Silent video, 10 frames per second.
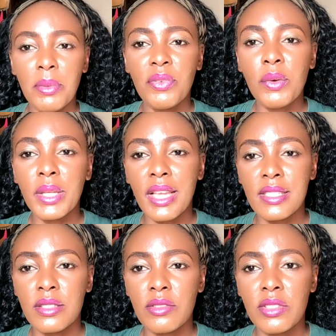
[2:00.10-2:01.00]
before we
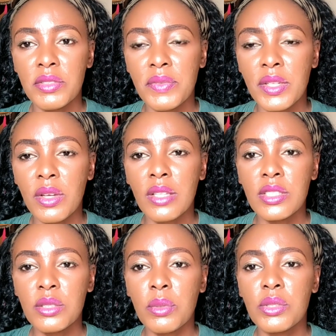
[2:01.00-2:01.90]
get into this video, I
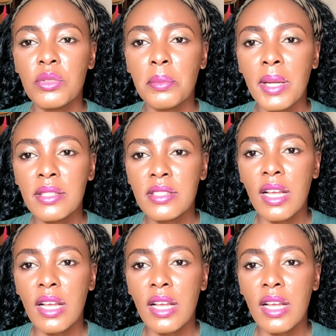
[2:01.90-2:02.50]
just want to remind you